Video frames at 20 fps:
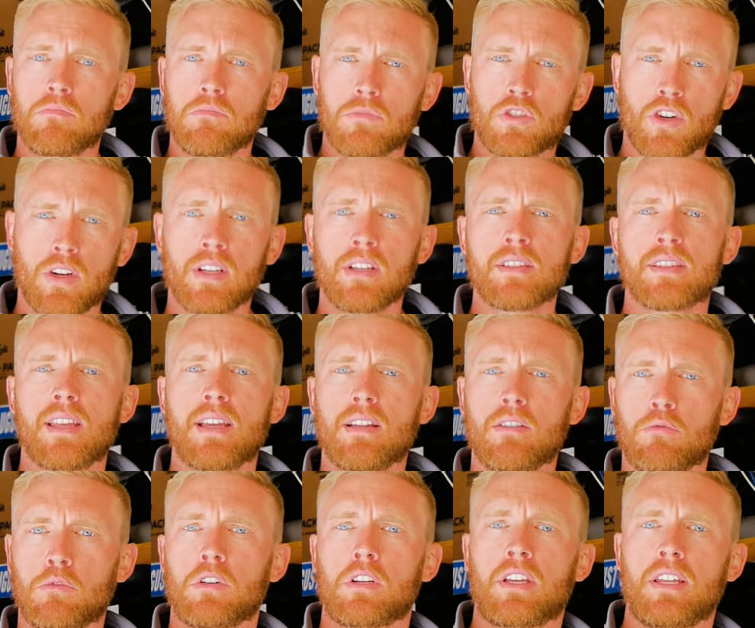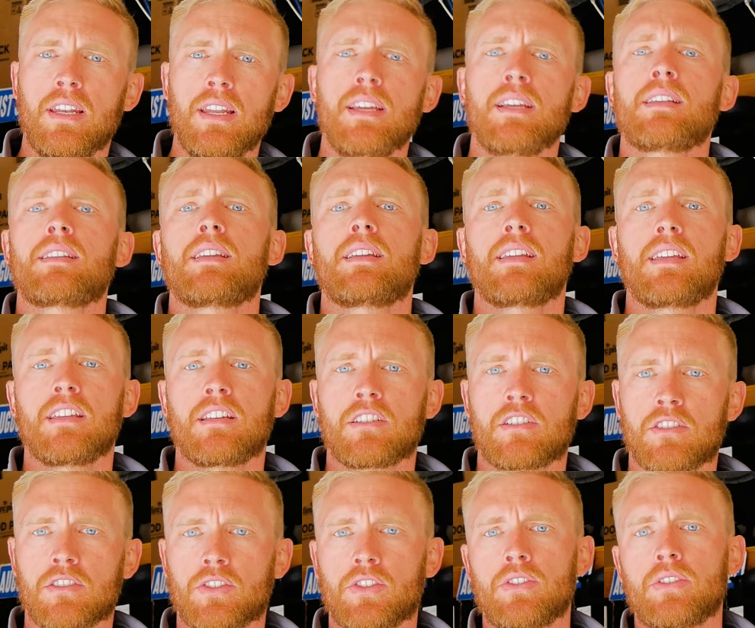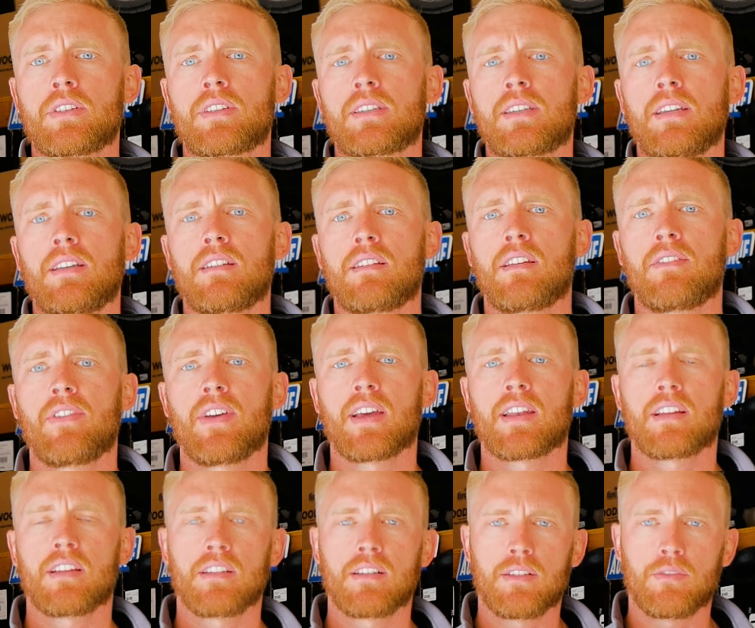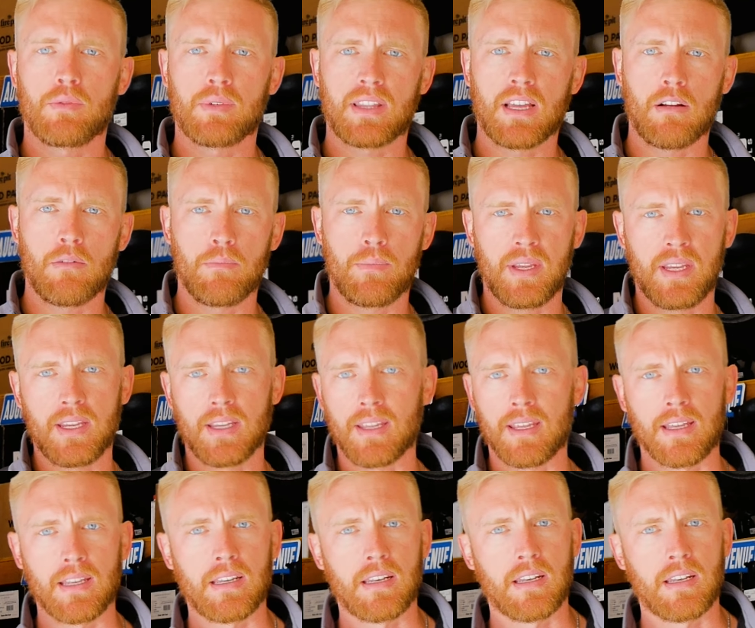trails that will connect and get us through the state of Nevada without being